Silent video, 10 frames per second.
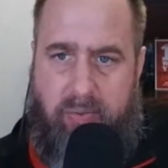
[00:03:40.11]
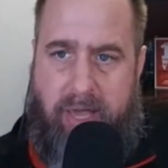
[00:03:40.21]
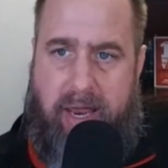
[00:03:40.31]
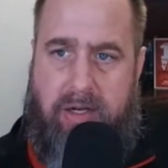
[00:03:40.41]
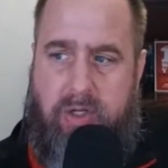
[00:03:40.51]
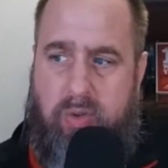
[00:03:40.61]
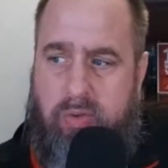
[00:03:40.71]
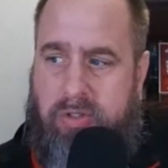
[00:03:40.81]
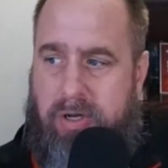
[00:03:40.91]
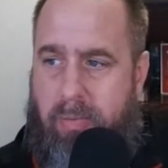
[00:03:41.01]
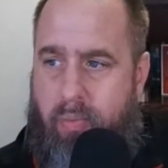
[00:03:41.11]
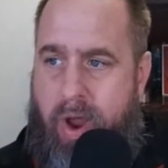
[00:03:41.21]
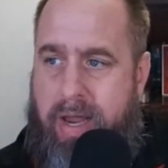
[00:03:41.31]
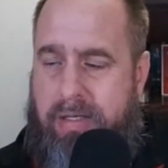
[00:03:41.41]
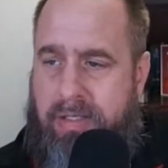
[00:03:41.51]
We got to do some
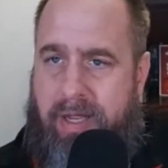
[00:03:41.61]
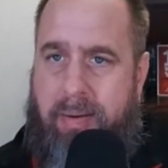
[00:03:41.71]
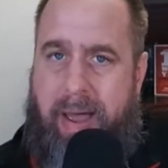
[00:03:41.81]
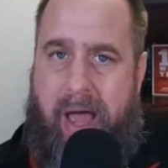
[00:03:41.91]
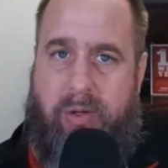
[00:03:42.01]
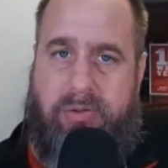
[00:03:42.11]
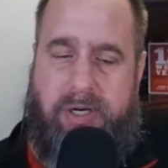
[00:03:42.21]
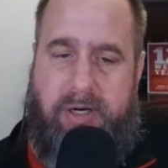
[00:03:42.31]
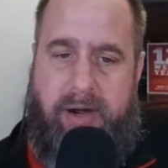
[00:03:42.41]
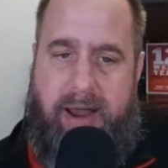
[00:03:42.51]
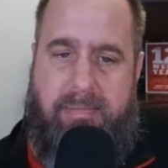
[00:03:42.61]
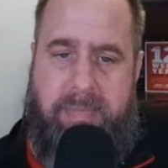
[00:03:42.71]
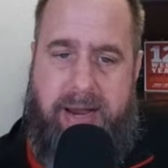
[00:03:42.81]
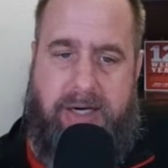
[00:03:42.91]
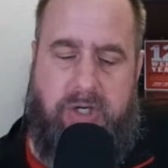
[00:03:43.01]
ways to come out there and
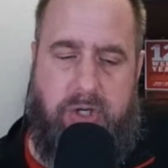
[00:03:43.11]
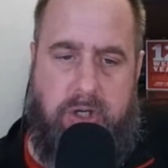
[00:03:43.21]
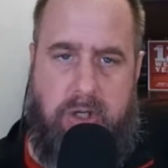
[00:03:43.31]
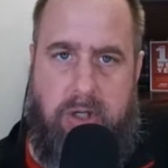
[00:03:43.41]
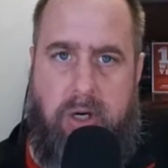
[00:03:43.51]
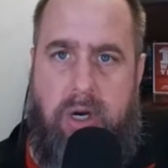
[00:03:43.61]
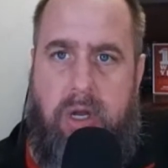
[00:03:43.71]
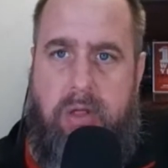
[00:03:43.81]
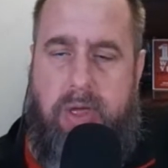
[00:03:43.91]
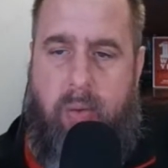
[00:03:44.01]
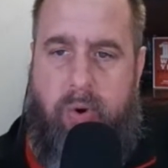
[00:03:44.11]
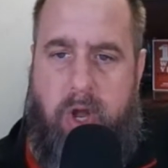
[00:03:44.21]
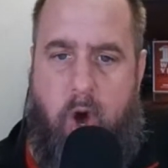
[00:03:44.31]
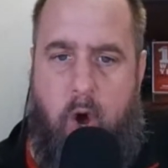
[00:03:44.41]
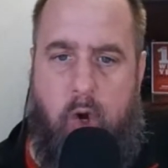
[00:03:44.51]
make sure that
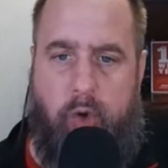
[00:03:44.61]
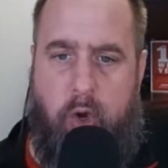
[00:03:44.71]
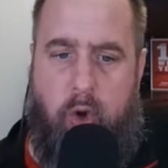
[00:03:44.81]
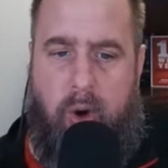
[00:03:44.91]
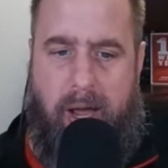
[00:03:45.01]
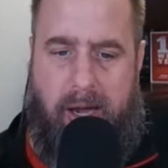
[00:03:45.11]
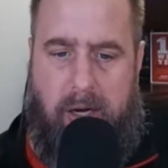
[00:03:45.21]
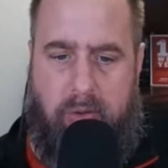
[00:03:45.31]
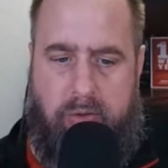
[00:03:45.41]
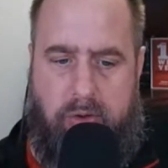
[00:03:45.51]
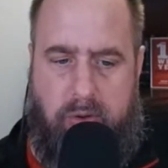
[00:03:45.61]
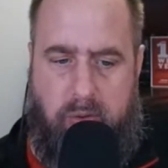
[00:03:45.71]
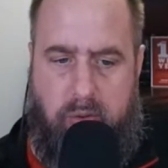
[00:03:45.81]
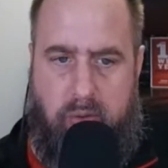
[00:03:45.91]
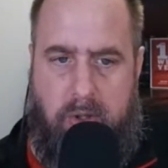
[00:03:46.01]
we all know how
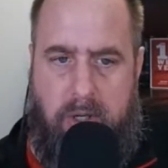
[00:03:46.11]
to